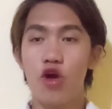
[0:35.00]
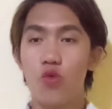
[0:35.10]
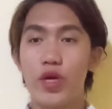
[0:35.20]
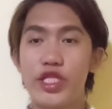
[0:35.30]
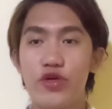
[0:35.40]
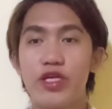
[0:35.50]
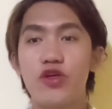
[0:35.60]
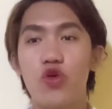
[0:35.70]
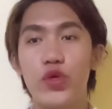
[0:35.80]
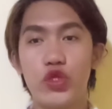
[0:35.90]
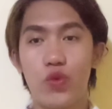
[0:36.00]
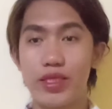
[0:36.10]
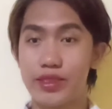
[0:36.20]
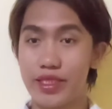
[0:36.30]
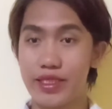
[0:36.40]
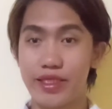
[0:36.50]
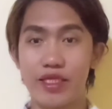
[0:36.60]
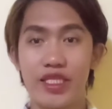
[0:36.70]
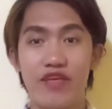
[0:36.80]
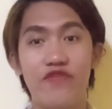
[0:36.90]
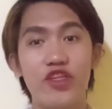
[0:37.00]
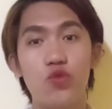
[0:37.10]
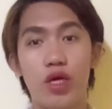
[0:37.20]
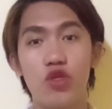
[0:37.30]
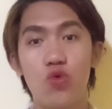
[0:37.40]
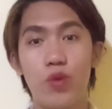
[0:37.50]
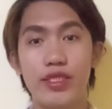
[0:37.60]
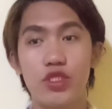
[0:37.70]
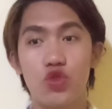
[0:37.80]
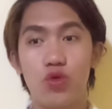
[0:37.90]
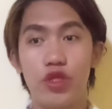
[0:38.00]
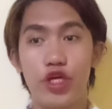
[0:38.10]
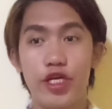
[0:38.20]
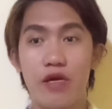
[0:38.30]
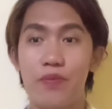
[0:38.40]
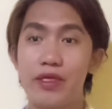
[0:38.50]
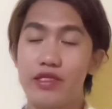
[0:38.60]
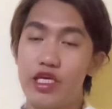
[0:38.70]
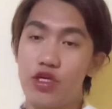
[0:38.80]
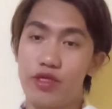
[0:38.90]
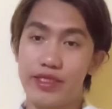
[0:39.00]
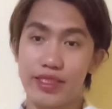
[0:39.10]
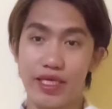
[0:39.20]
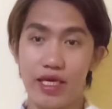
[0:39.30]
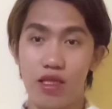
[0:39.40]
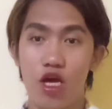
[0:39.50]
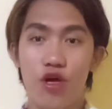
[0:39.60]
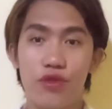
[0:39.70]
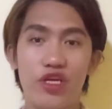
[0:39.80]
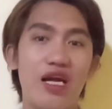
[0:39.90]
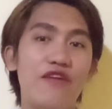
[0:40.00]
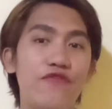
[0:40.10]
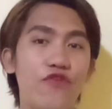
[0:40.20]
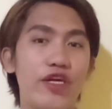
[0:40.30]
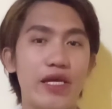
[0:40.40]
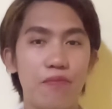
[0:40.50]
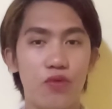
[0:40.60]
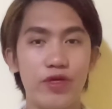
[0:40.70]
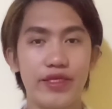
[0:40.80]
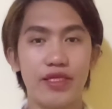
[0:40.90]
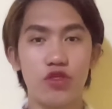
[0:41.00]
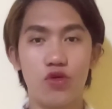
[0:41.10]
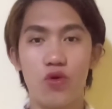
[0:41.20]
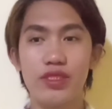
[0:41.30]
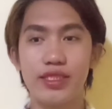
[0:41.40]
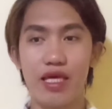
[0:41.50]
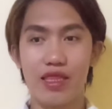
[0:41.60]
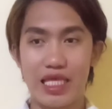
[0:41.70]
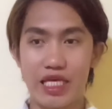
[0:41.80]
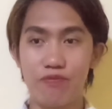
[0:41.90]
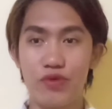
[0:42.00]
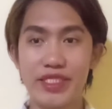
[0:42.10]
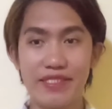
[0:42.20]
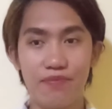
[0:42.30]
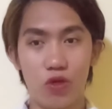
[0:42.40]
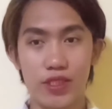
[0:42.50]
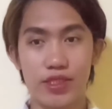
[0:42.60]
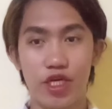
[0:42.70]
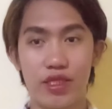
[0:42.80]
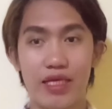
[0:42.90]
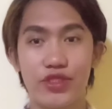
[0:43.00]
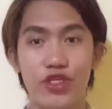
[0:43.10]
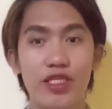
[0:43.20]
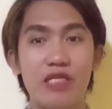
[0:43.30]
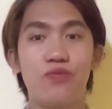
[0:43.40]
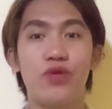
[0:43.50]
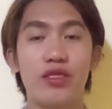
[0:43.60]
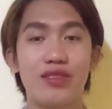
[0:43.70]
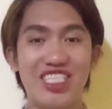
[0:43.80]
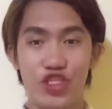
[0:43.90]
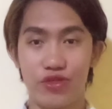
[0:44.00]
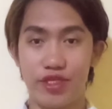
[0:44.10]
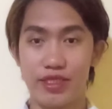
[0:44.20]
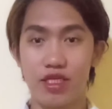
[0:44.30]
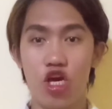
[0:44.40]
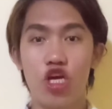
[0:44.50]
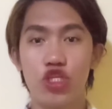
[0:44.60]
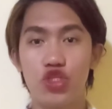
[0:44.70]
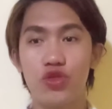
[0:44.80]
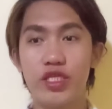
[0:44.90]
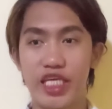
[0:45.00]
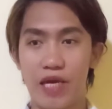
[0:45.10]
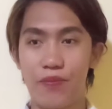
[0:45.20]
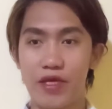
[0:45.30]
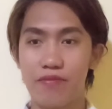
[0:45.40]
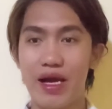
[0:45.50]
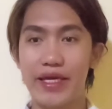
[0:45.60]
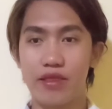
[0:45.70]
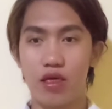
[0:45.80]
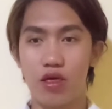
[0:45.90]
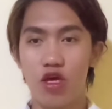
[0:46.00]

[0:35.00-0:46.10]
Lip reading: When you're going to assist an individual who wants to learn a particular skill, there are 4 important goal-setting principles that a certain practitioners should keep in mind.